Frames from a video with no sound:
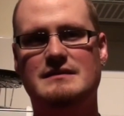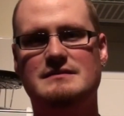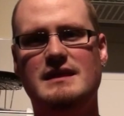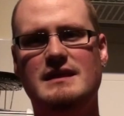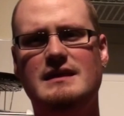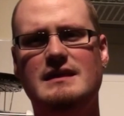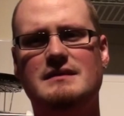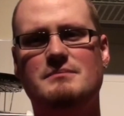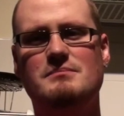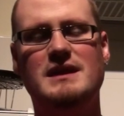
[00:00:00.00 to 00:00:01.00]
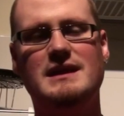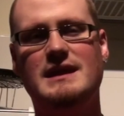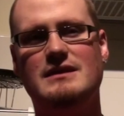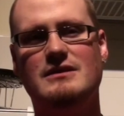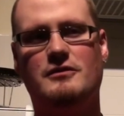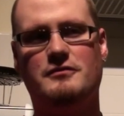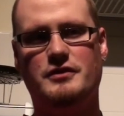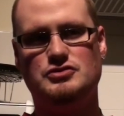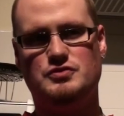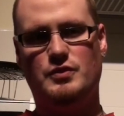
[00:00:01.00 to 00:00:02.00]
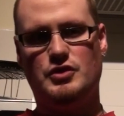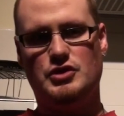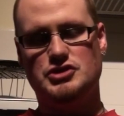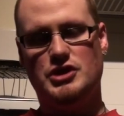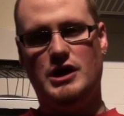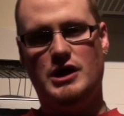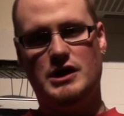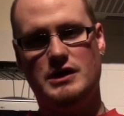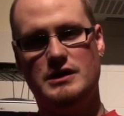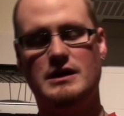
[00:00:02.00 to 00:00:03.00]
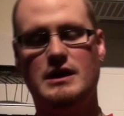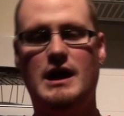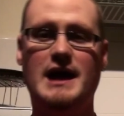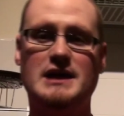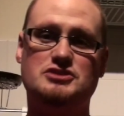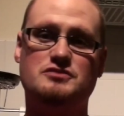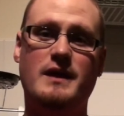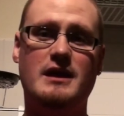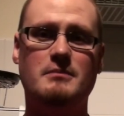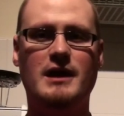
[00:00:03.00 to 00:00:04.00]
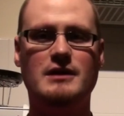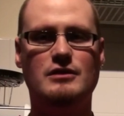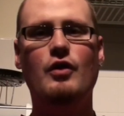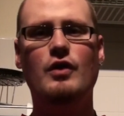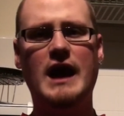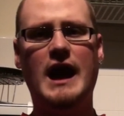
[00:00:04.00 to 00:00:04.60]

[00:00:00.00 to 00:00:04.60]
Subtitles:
The meaning of those words are, I swear by low and